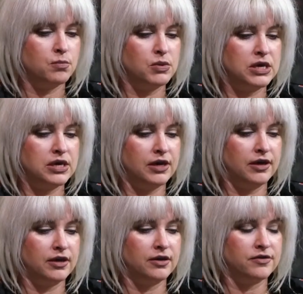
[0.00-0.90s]

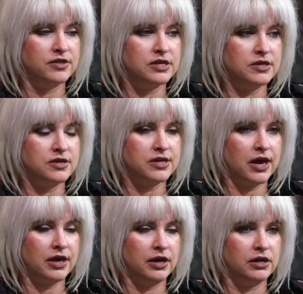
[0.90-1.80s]
Because this is
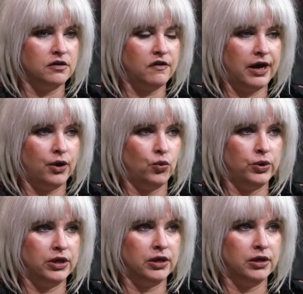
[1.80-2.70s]
kind of how
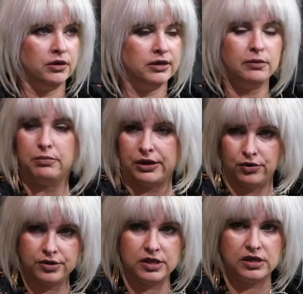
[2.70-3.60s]
we get better
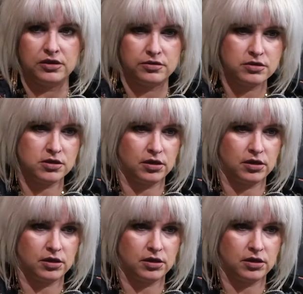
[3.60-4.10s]
at things.